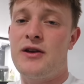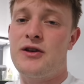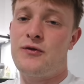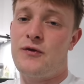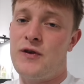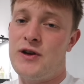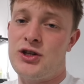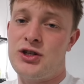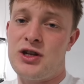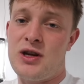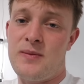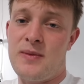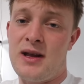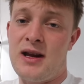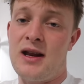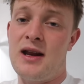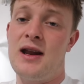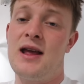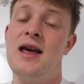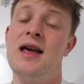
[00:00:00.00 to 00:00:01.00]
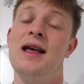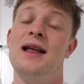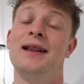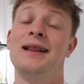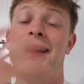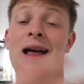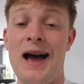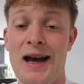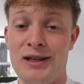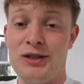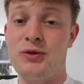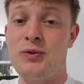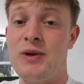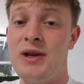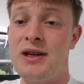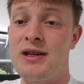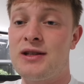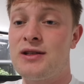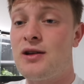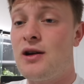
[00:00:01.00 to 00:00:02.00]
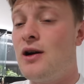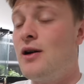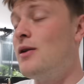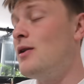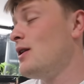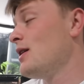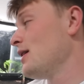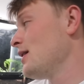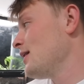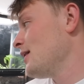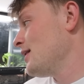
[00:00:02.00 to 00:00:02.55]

fish shipment in last week, so